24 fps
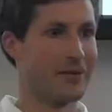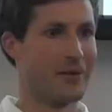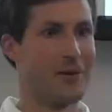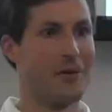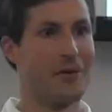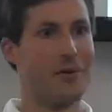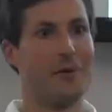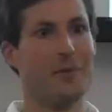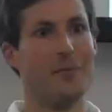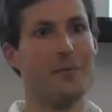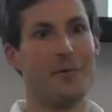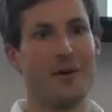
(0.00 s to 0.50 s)
the
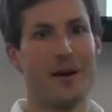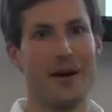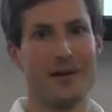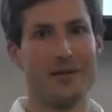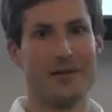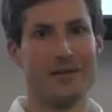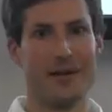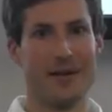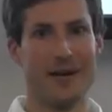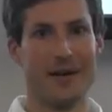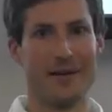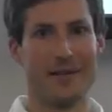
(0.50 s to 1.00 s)
whole
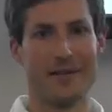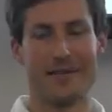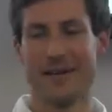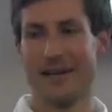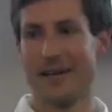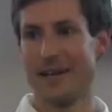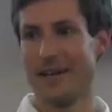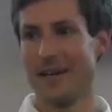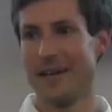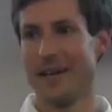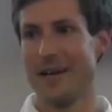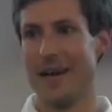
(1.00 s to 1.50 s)
project
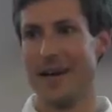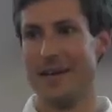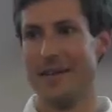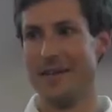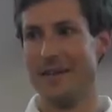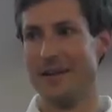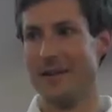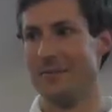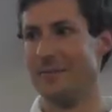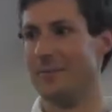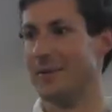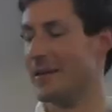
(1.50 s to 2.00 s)
and
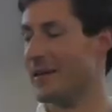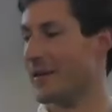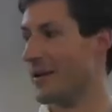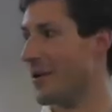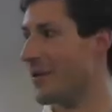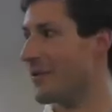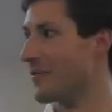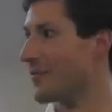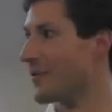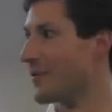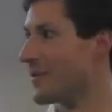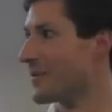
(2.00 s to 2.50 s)
then it being
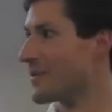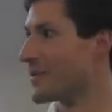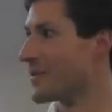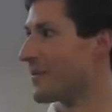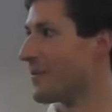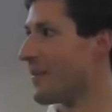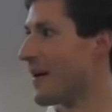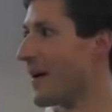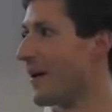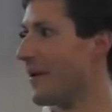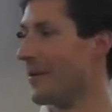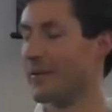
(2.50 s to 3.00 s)
over. It's
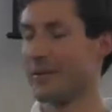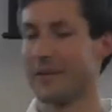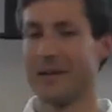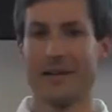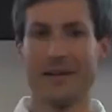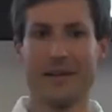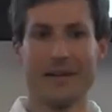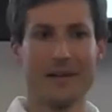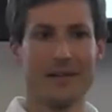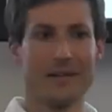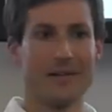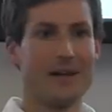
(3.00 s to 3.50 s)
about
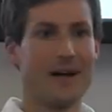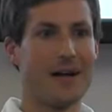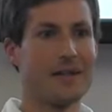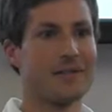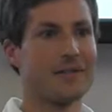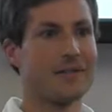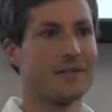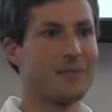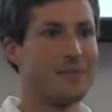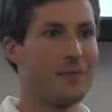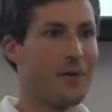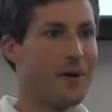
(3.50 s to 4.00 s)
lots
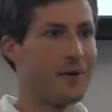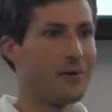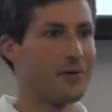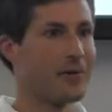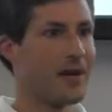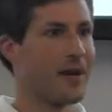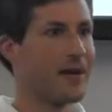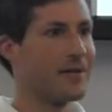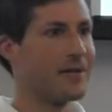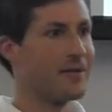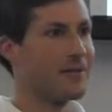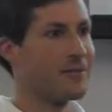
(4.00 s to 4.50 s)
of small
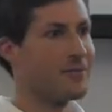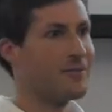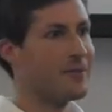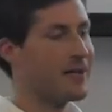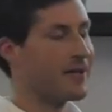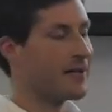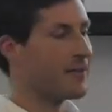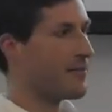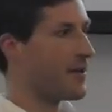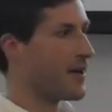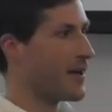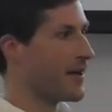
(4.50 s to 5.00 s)
changes
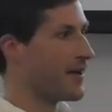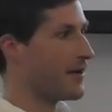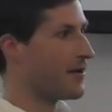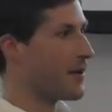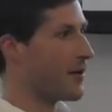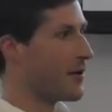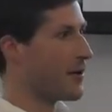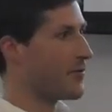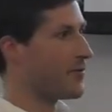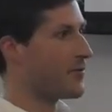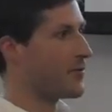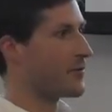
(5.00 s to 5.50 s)
being made
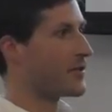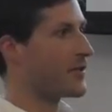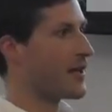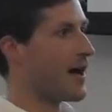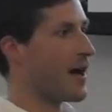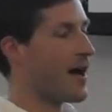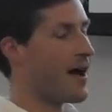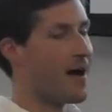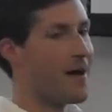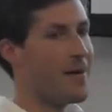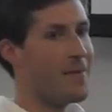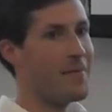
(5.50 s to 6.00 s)
over
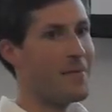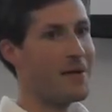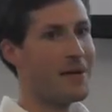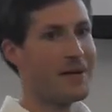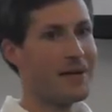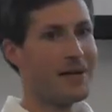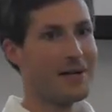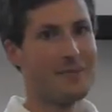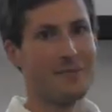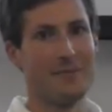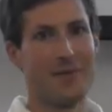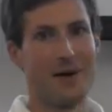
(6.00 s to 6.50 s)
time
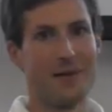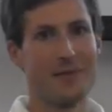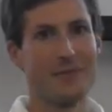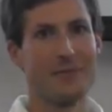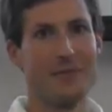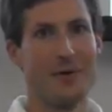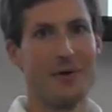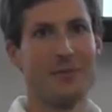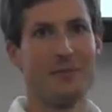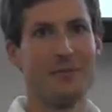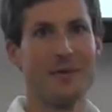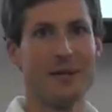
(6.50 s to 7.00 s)
by
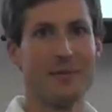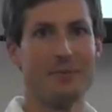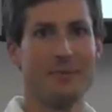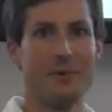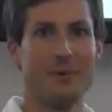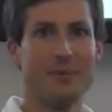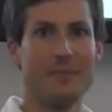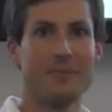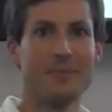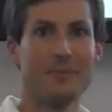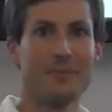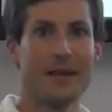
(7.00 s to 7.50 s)
smart
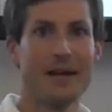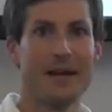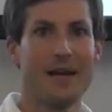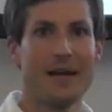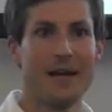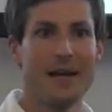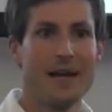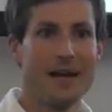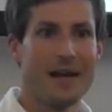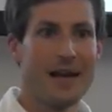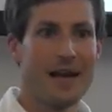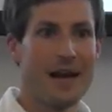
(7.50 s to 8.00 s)
people.
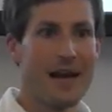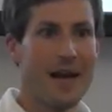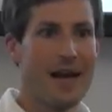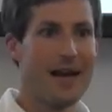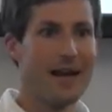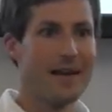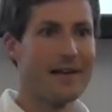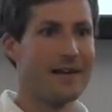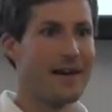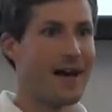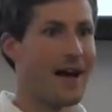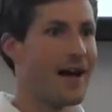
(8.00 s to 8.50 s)

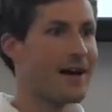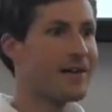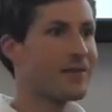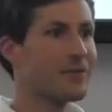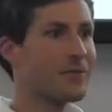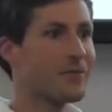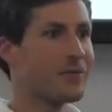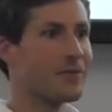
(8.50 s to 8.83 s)
And as a